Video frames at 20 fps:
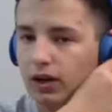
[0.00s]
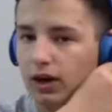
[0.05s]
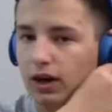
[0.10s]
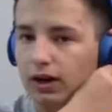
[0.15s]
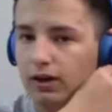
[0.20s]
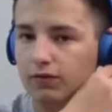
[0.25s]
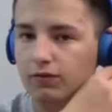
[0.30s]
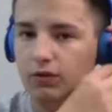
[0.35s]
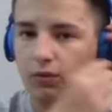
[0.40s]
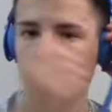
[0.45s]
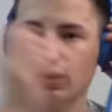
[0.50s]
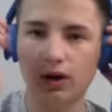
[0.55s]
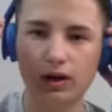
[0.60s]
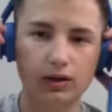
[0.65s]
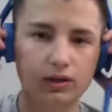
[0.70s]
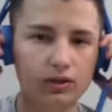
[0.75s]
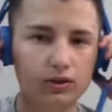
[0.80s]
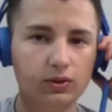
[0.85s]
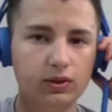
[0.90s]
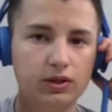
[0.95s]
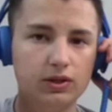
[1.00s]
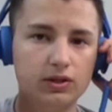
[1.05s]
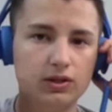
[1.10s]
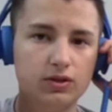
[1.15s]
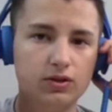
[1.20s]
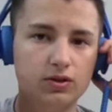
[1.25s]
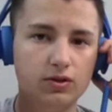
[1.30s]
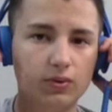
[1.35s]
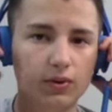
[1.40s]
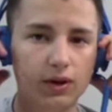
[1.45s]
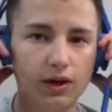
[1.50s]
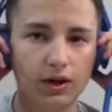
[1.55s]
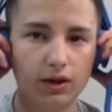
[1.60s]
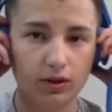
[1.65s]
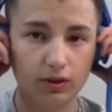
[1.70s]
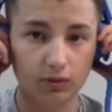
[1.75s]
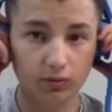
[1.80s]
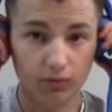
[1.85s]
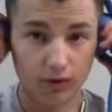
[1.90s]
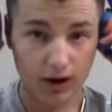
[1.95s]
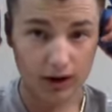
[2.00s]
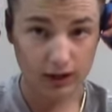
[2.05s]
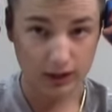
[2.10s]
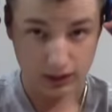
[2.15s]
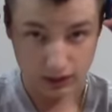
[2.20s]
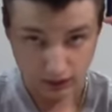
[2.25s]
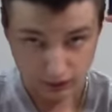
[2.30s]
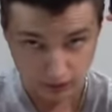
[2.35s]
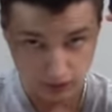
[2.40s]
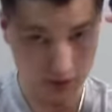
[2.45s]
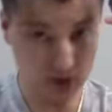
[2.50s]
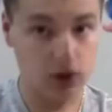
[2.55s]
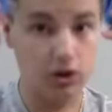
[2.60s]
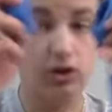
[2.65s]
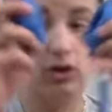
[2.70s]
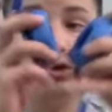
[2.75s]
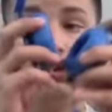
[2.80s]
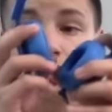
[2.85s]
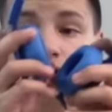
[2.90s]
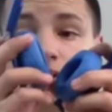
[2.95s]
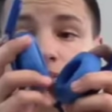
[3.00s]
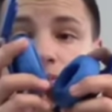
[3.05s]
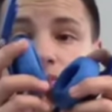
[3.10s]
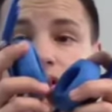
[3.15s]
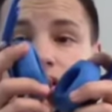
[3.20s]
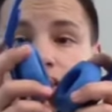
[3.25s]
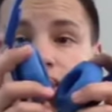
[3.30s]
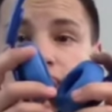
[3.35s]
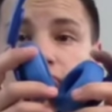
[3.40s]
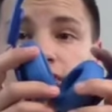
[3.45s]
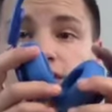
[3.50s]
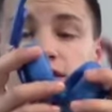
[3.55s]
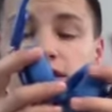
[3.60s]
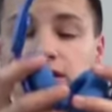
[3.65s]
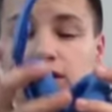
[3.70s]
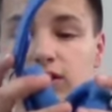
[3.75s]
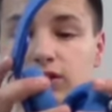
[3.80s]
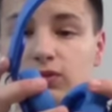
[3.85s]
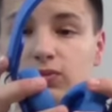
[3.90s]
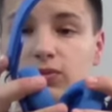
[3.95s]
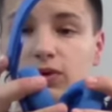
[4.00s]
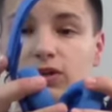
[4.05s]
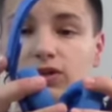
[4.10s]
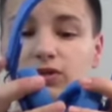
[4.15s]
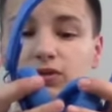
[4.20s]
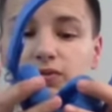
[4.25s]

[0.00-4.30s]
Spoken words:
And if you want to listen to it in the right ear, you can plug it into this one.